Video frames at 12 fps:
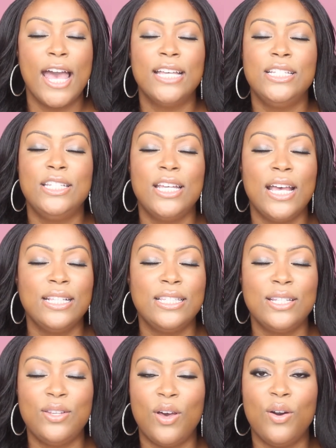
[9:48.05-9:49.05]
just
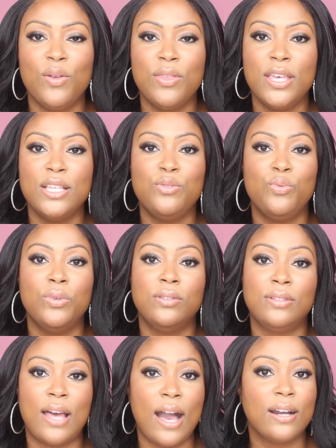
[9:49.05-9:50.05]
know this
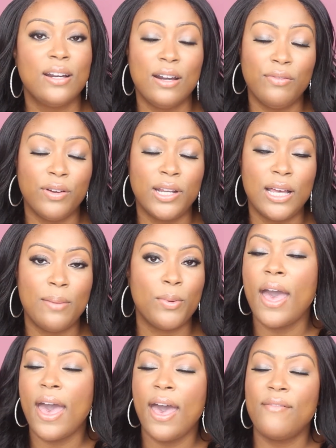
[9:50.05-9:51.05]
will not cover it up. If
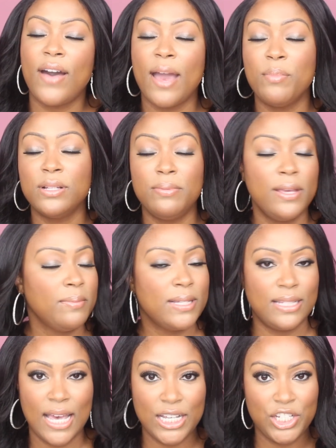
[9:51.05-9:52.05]
you have
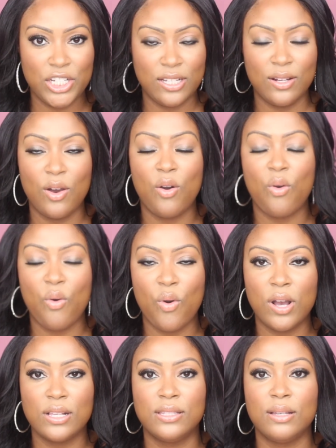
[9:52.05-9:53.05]
hyperpigmentation
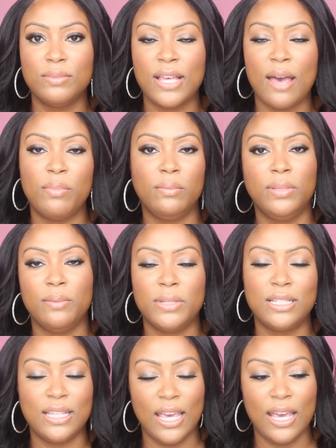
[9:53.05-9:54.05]
or some type of
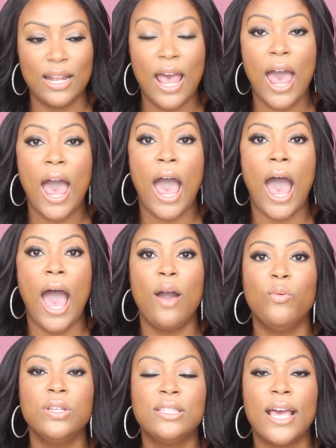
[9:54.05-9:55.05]
blemished skin,
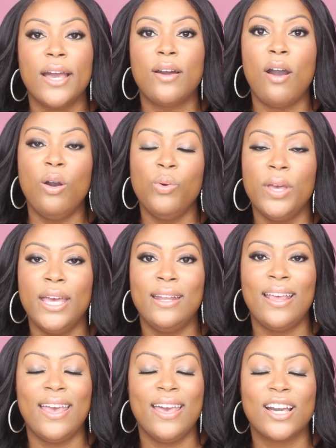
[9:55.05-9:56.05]
I would say go
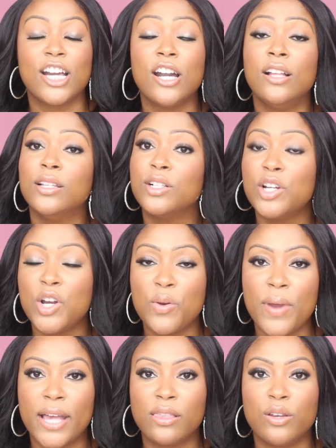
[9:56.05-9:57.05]
in and color
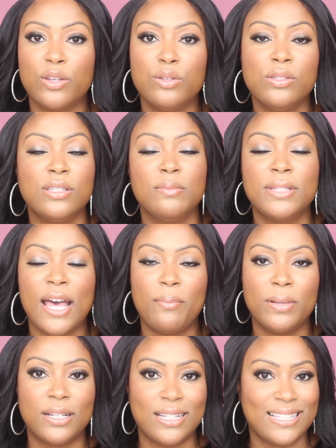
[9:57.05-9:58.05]
correct or use some
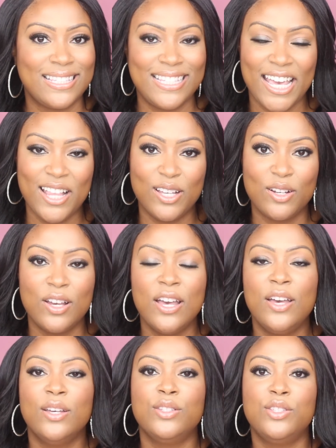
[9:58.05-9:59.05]
type of concealer
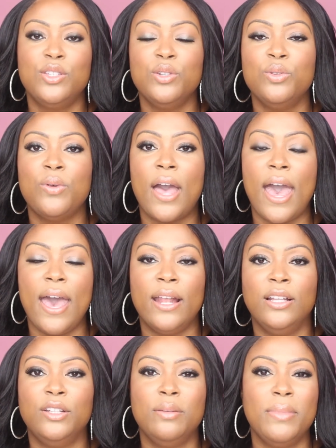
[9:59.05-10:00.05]
to add
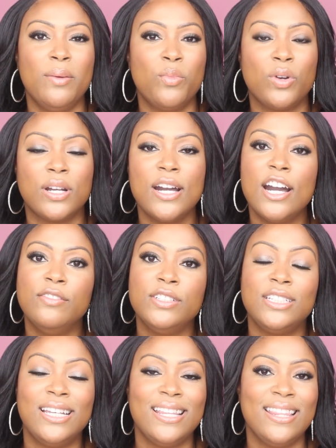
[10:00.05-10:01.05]
a little bit more
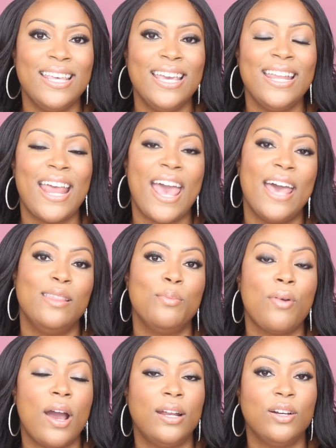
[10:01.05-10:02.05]
coverage and then add the
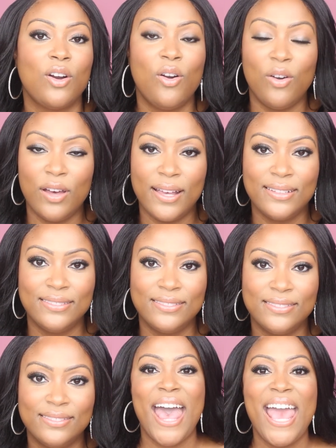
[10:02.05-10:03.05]
product on.
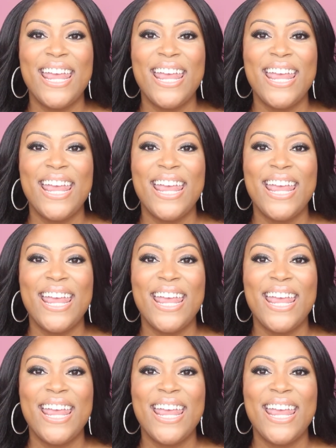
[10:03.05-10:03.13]
That